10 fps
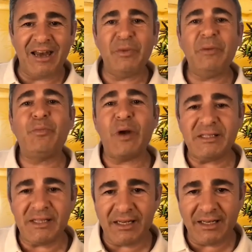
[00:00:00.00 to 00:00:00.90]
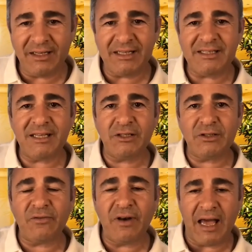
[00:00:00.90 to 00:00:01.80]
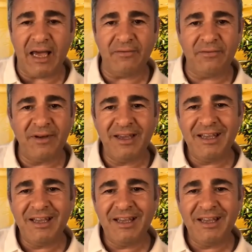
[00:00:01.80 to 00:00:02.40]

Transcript: be present in the stage of life.